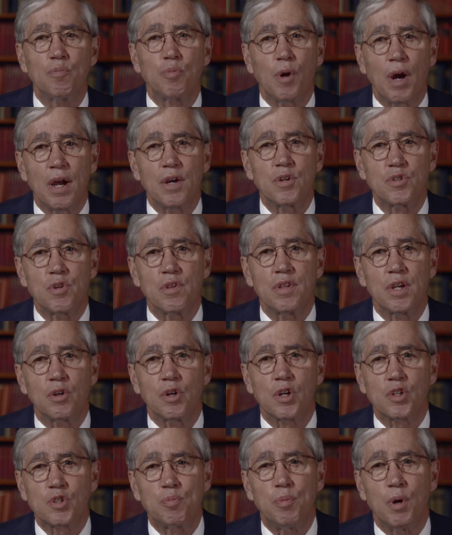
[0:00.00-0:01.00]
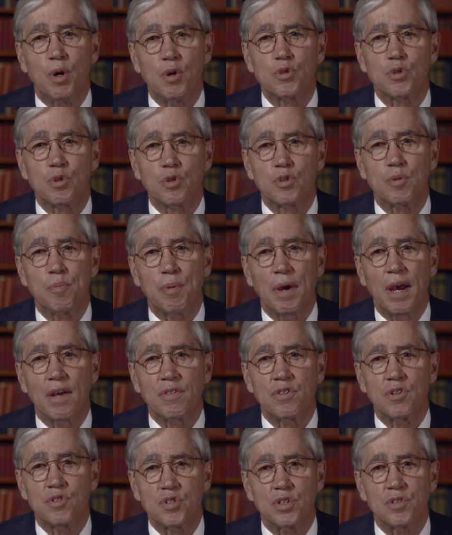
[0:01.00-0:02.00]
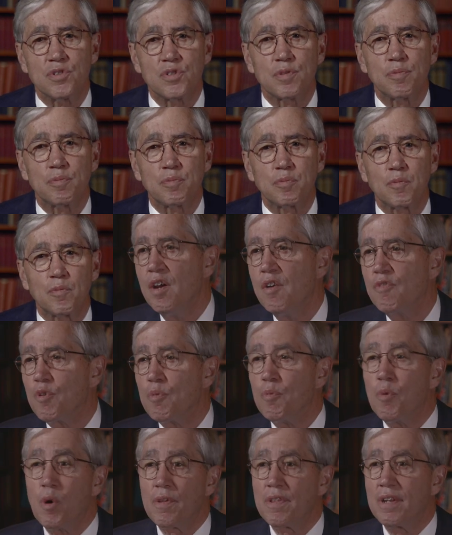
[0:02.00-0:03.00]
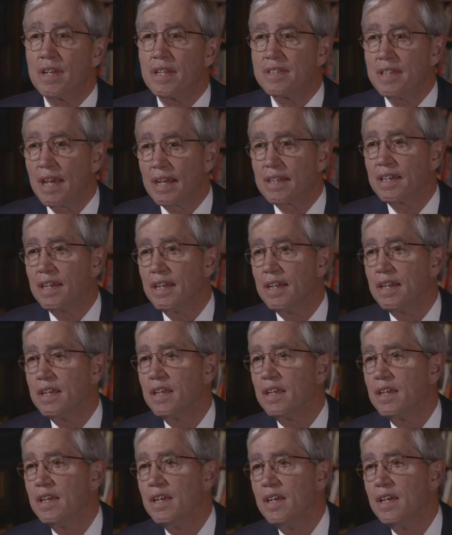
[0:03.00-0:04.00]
prior to their exposure to pathogens. For more than a decade,